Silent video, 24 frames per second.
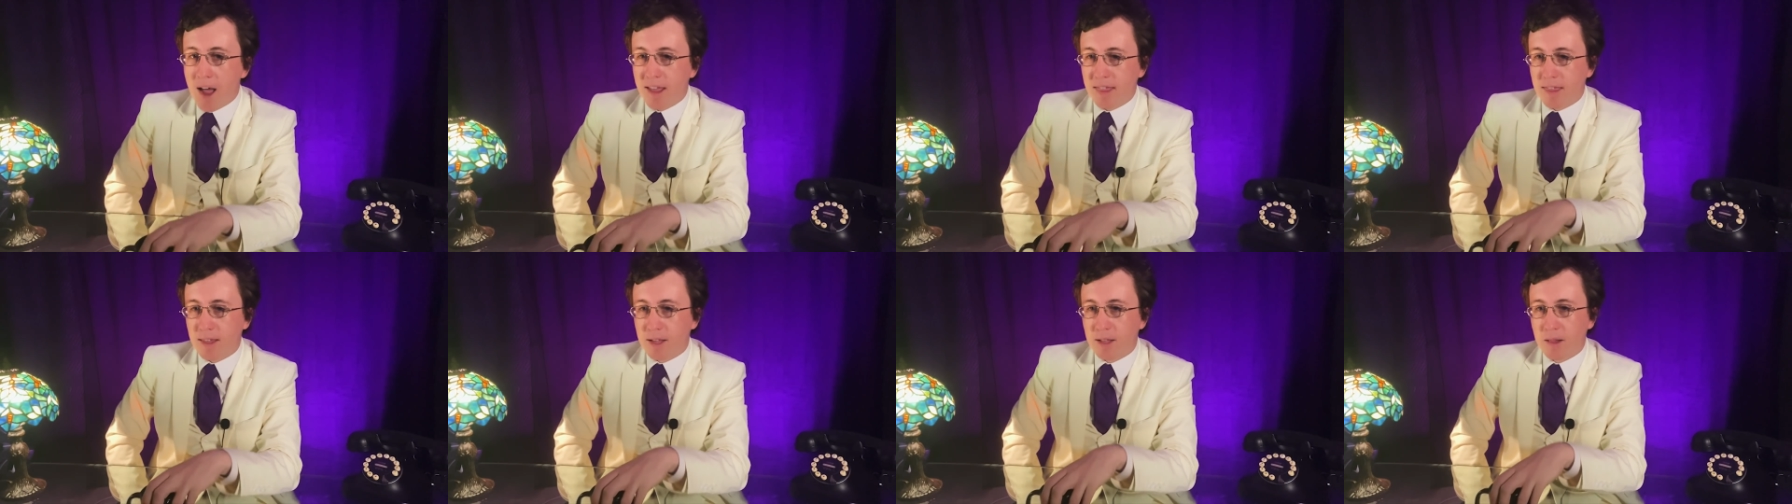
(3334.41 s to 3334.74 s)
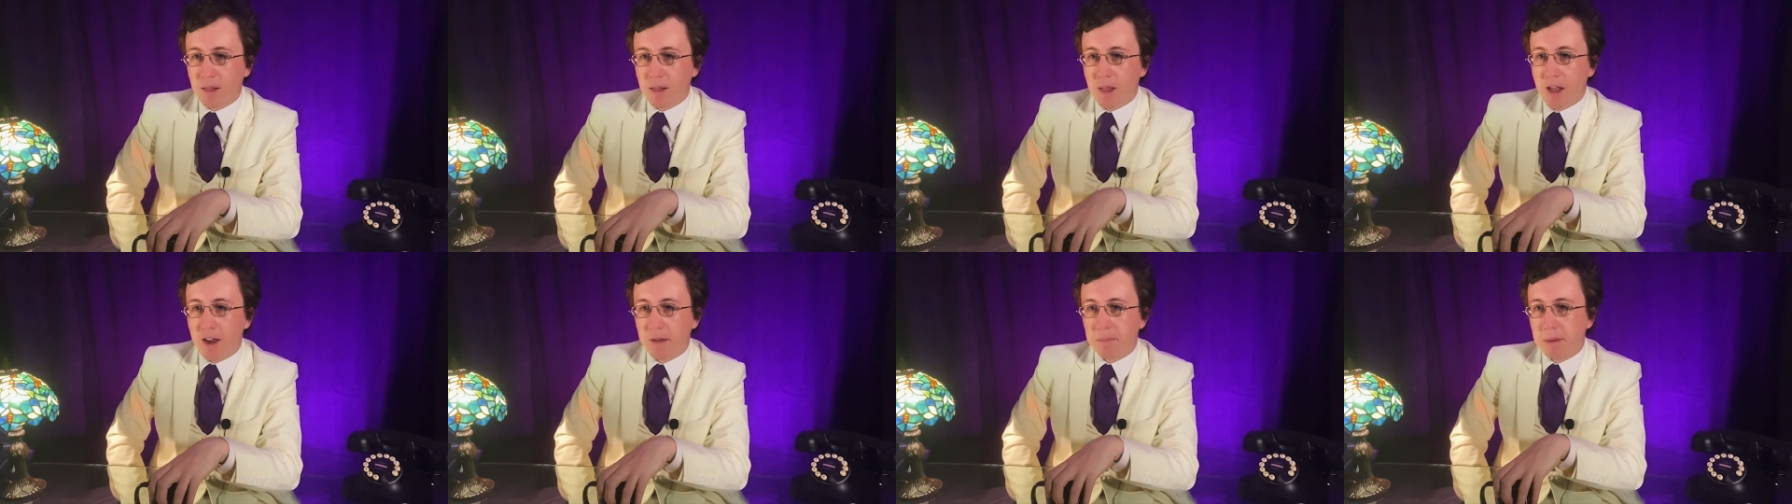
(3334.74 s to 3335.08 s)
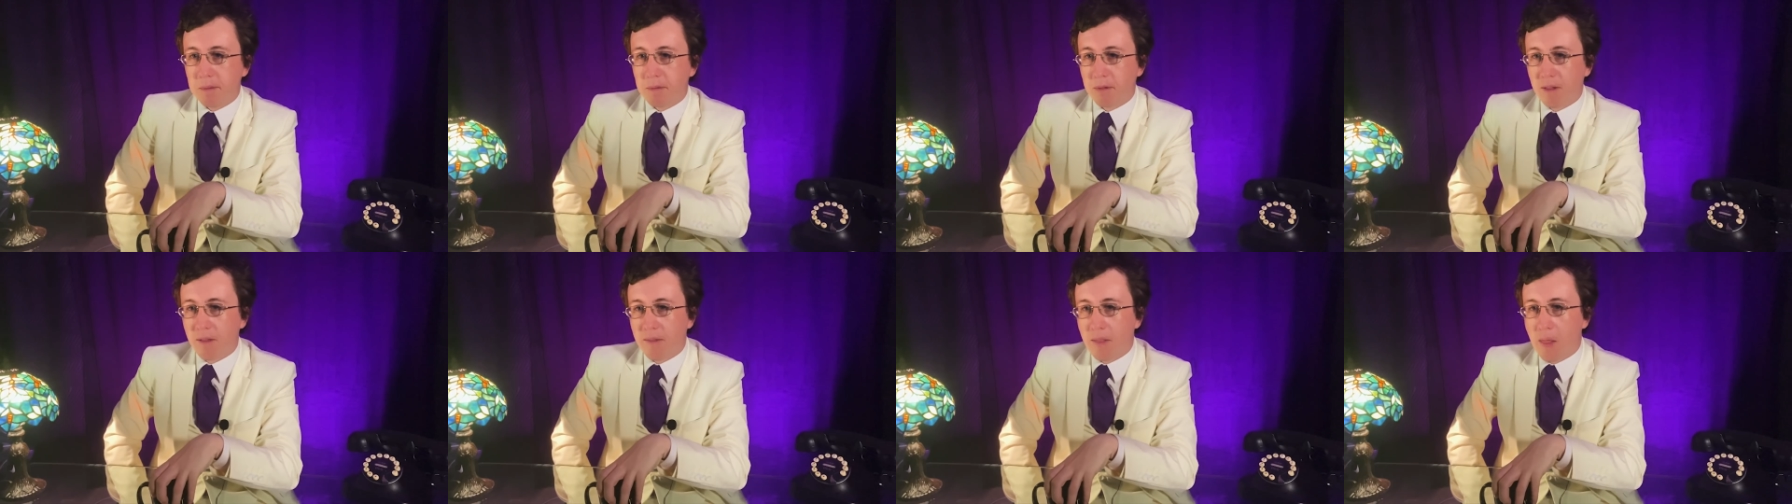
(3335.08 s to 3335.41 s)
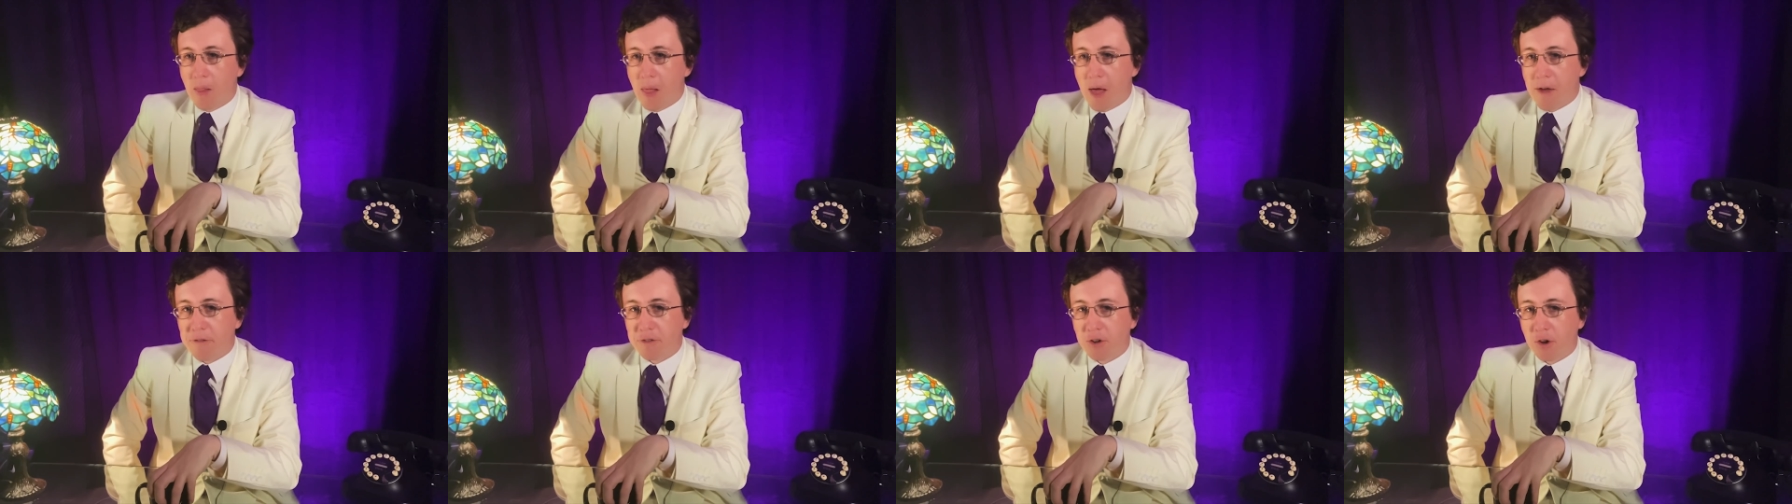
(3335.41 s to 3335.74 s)
I think a lot of people
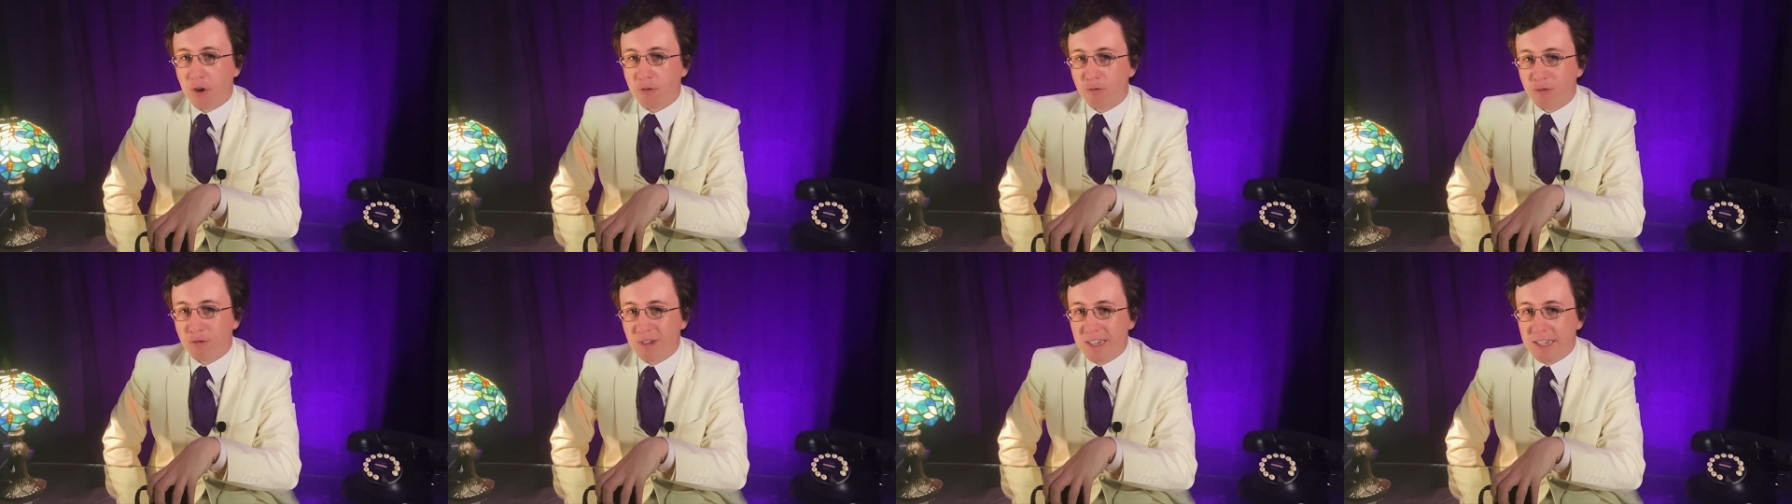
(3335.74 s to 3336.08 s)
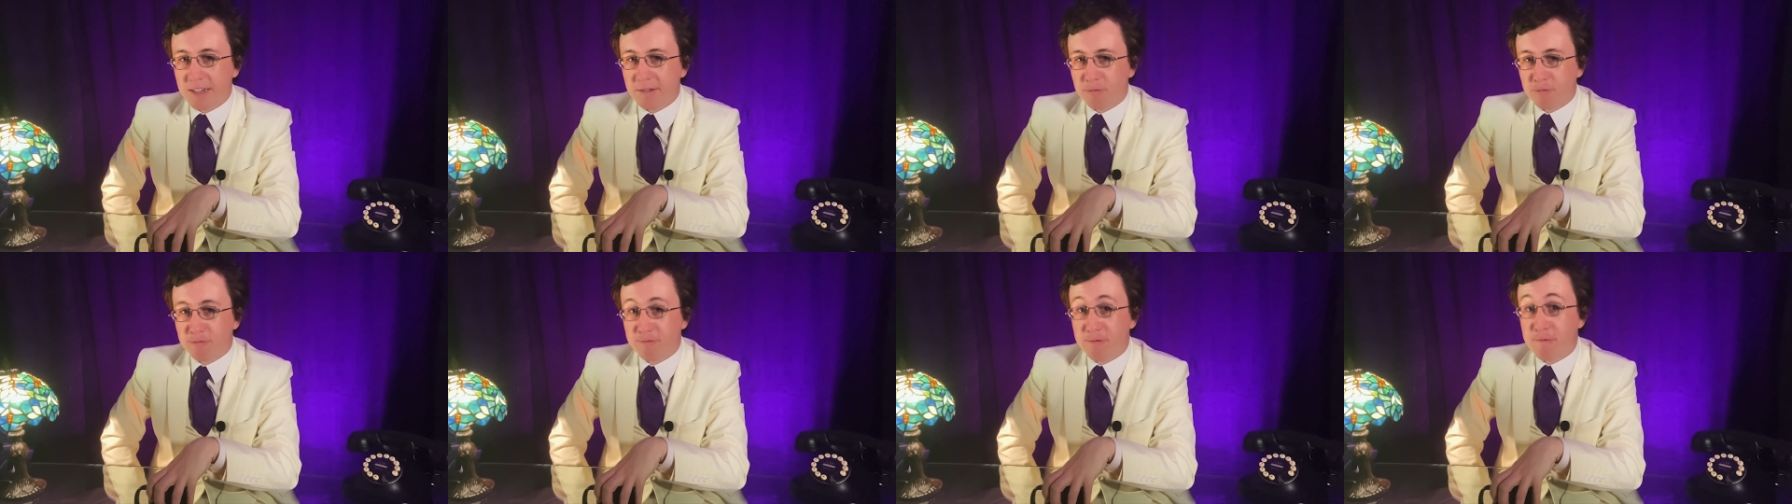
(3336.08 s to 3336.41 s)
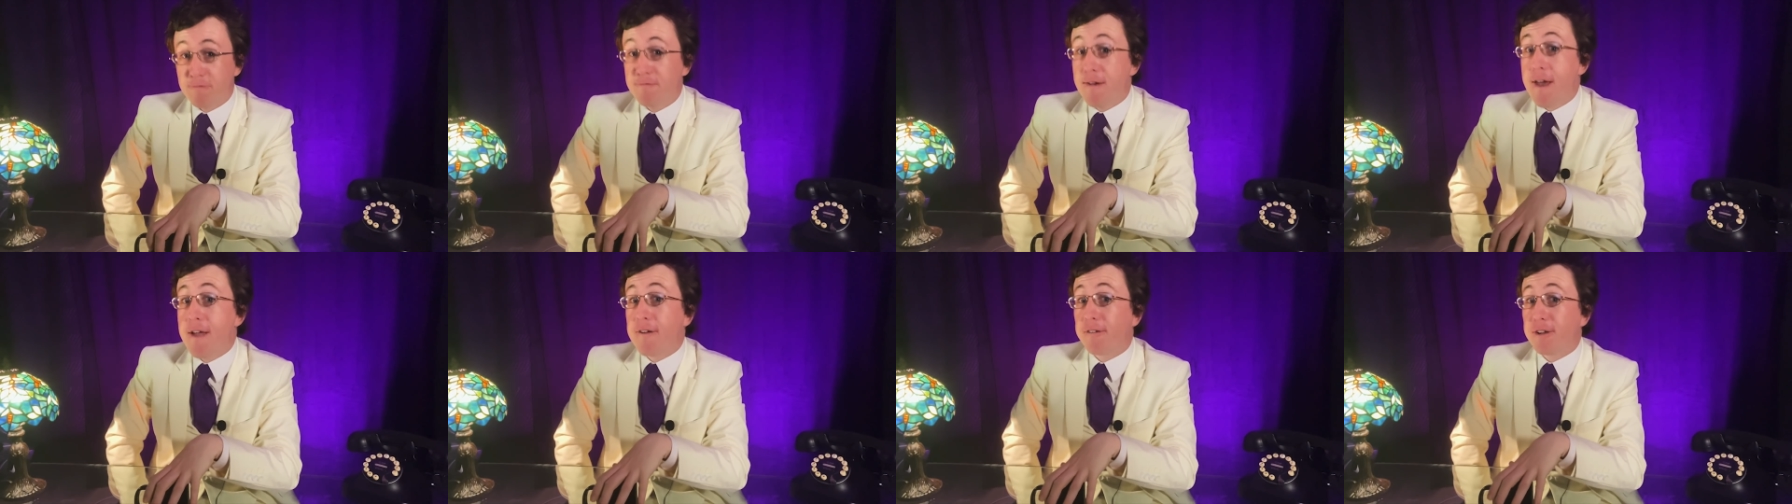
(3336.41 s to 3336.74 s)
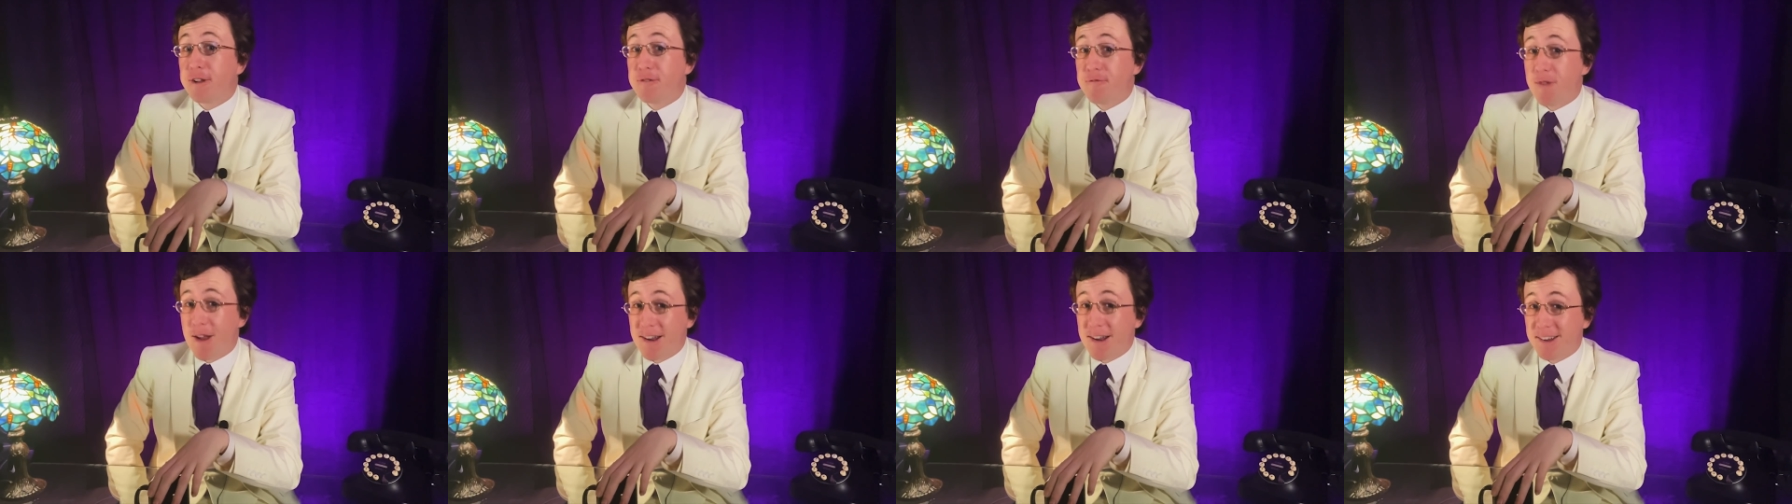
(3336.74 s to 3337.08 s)
on the left are very